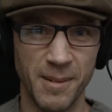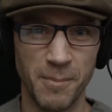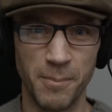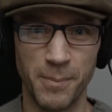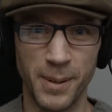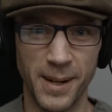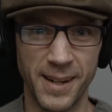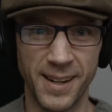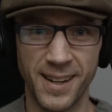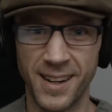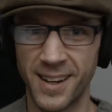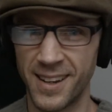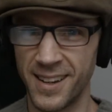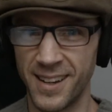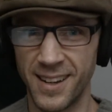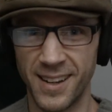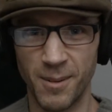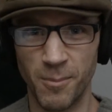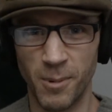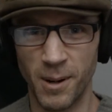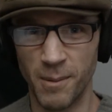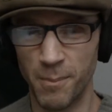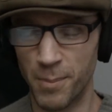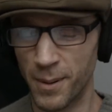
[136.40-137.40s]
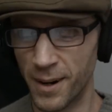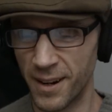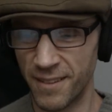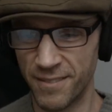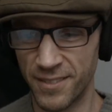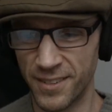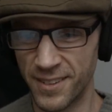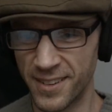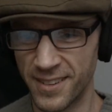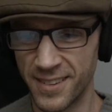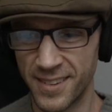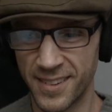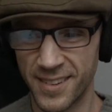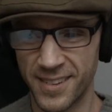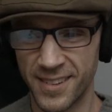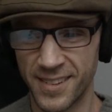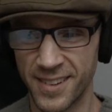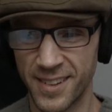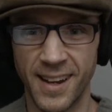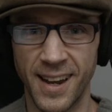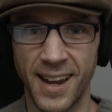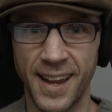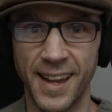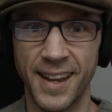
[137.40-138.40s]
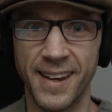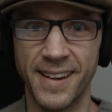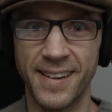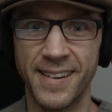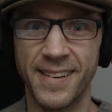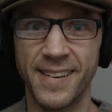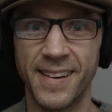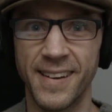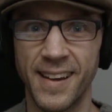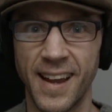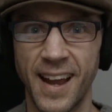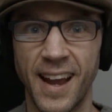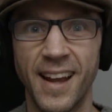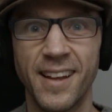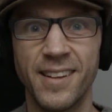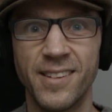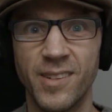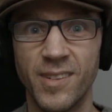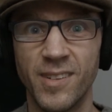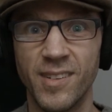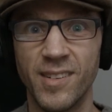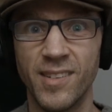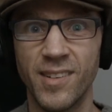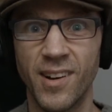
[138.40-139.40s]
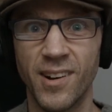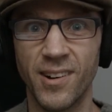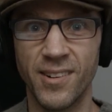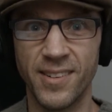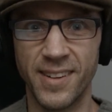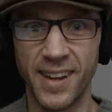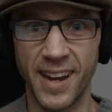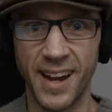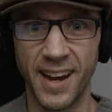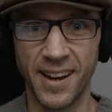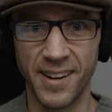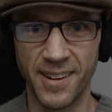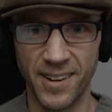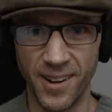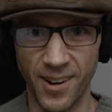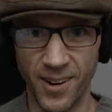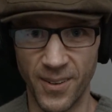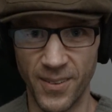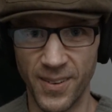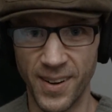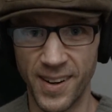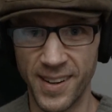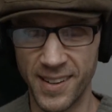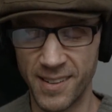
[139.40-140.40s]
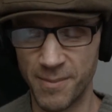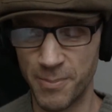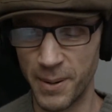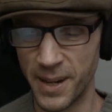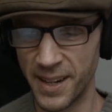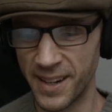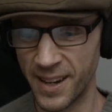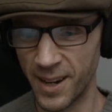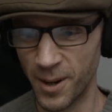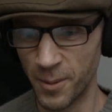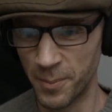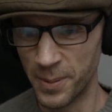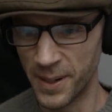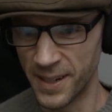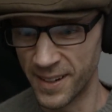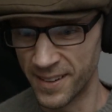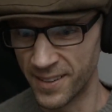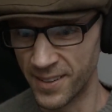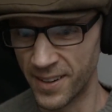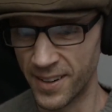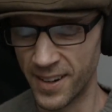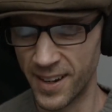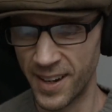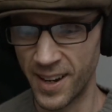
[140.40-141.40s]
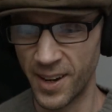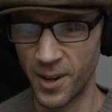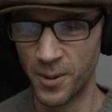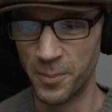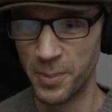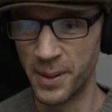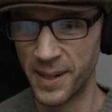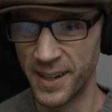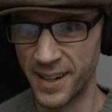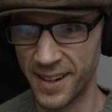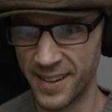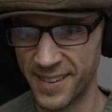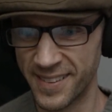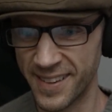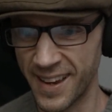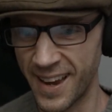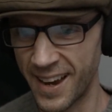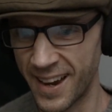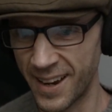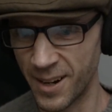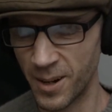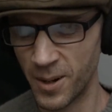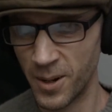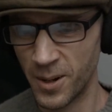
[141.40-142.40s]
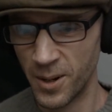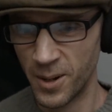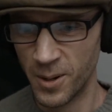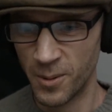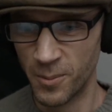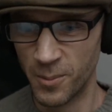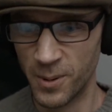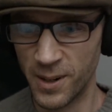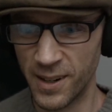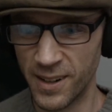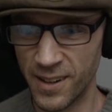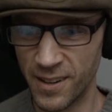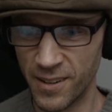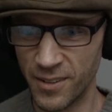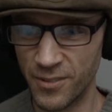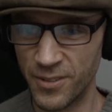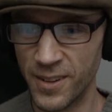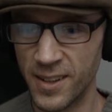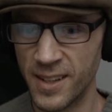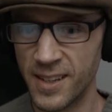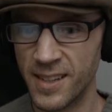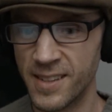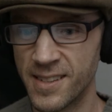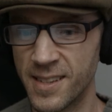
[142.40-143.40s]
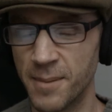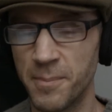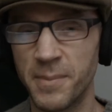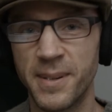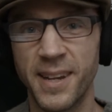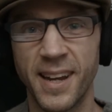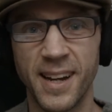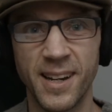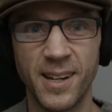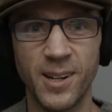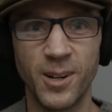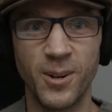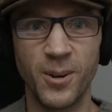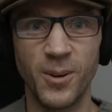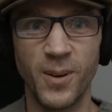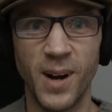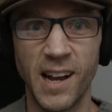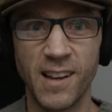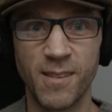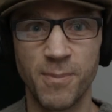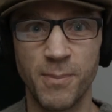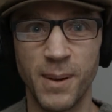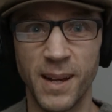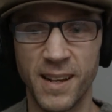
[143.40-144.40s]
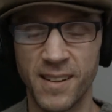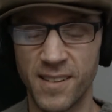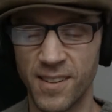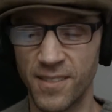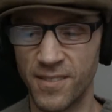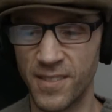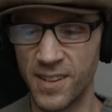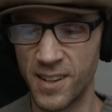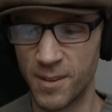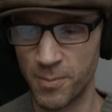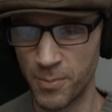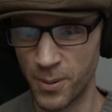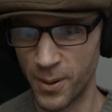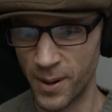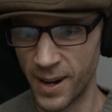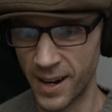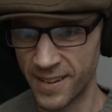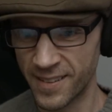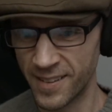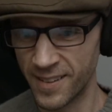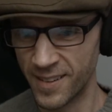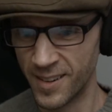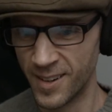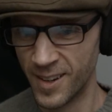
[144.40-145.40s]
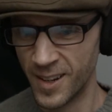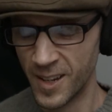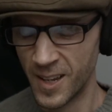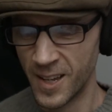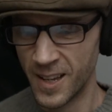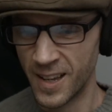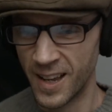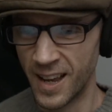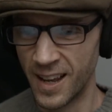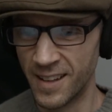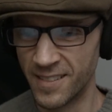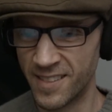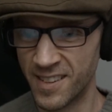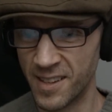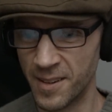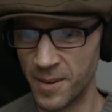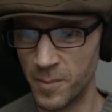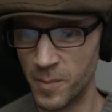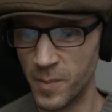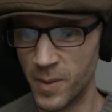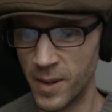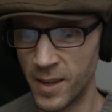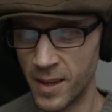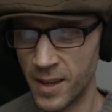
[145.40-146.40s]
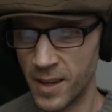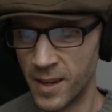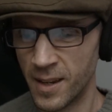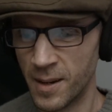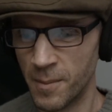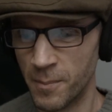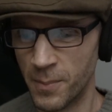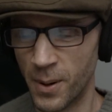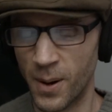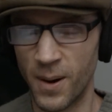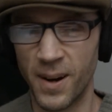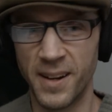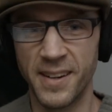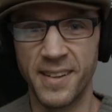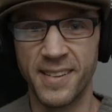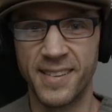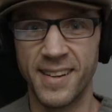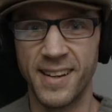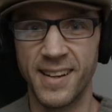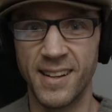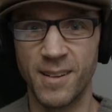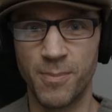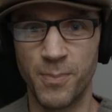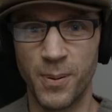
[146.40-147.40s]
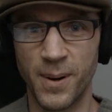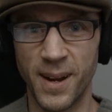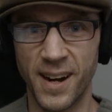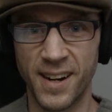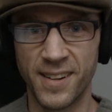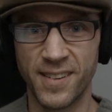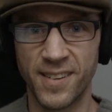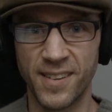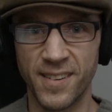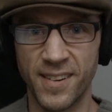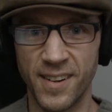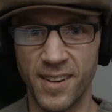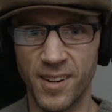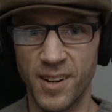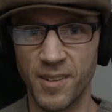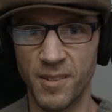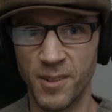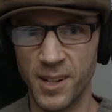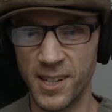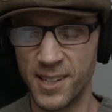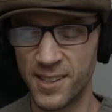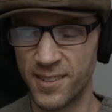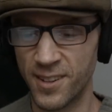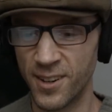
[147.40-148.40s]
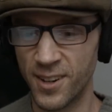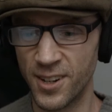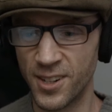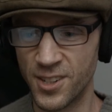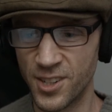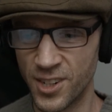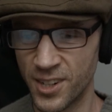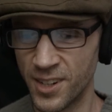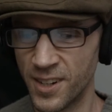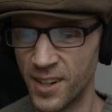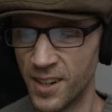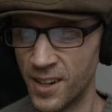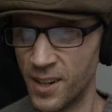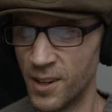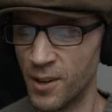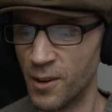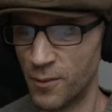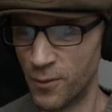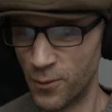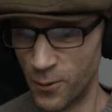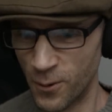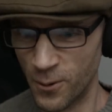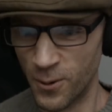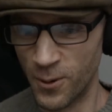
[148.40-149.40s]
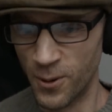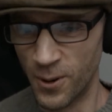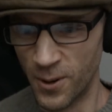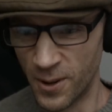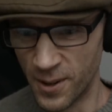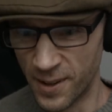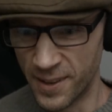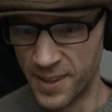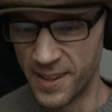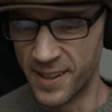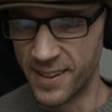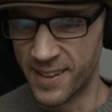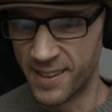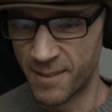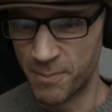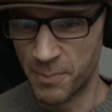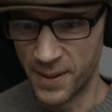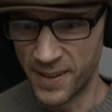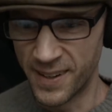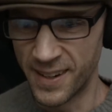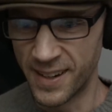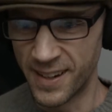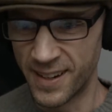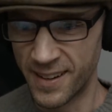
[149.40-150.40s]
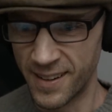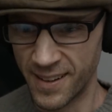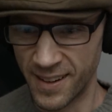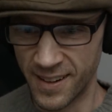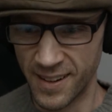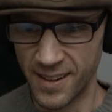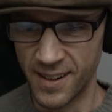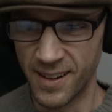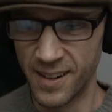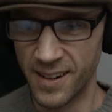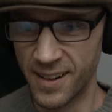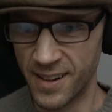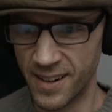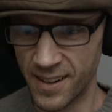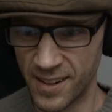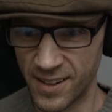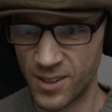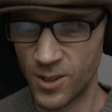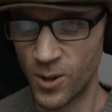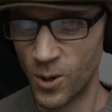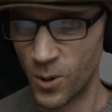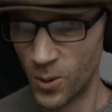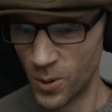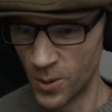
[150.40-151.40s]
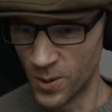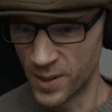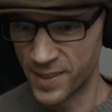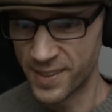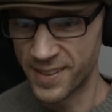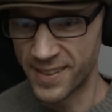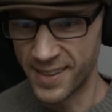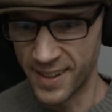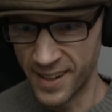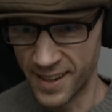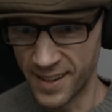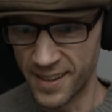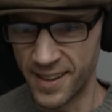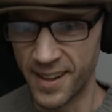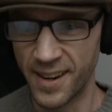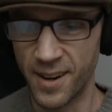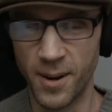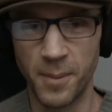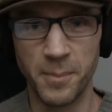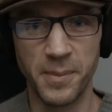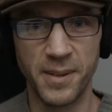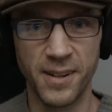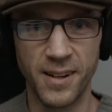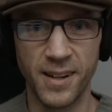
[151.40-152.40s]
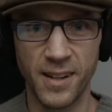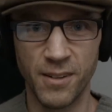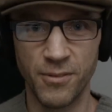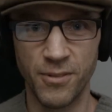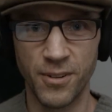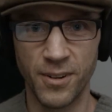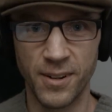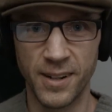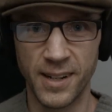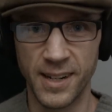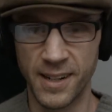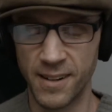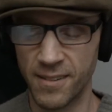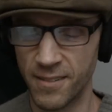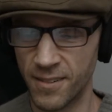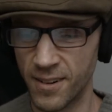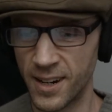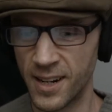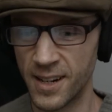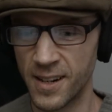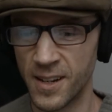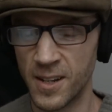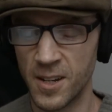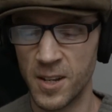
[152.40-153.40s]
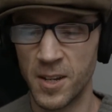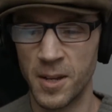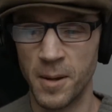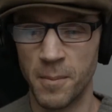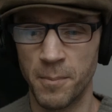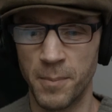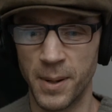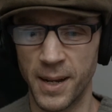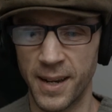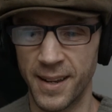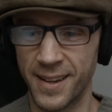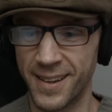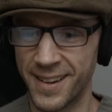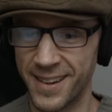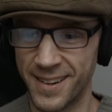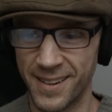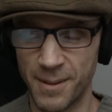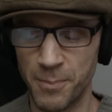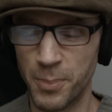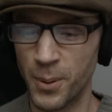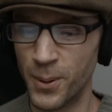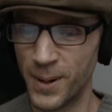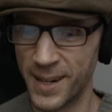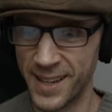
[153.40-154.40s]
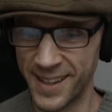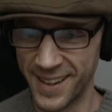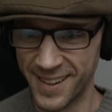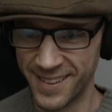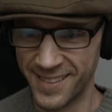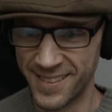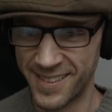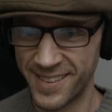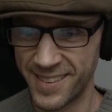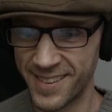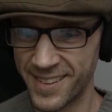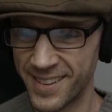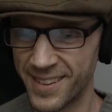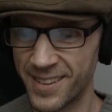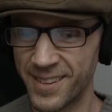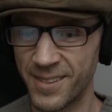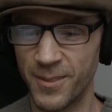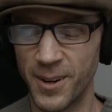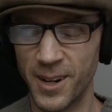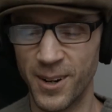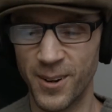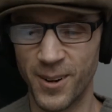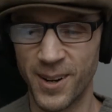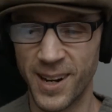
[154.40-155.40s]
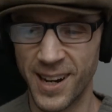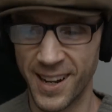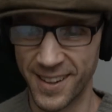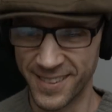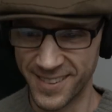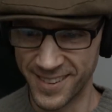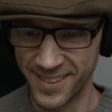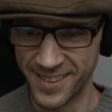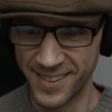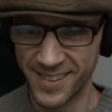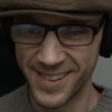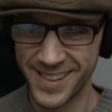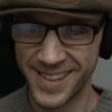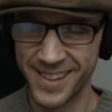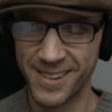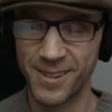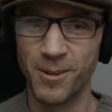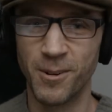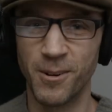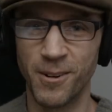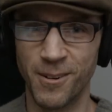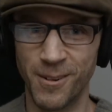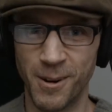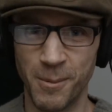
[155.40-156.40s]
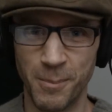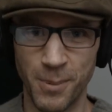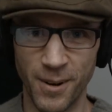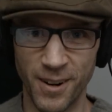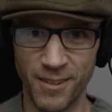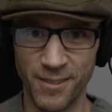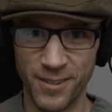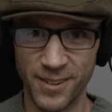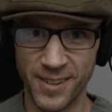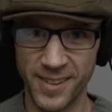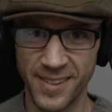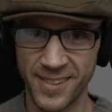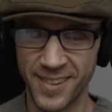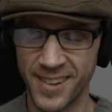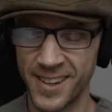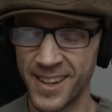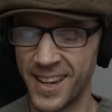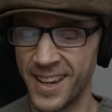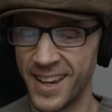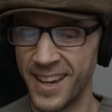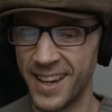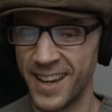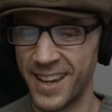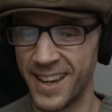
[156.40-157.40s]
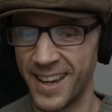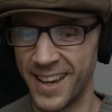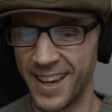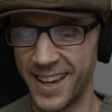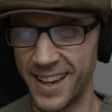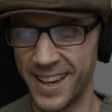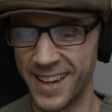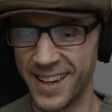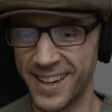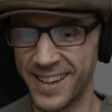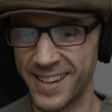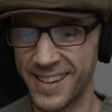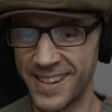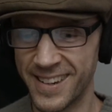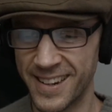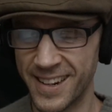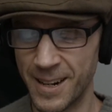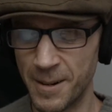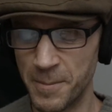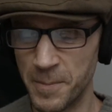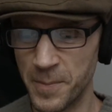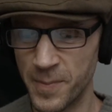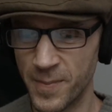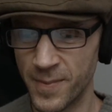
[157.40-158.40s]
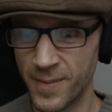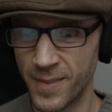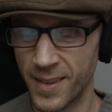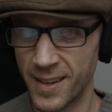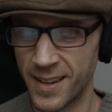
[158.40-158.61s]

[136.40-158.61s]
but clearly we're brothers. And as you no doubt know, he's been helping helping us out with some technical aspects of this production and some behind the scenes production research for this particular course that I'm delivering, right? But the point is, we're not cousins, we're brothers, and um,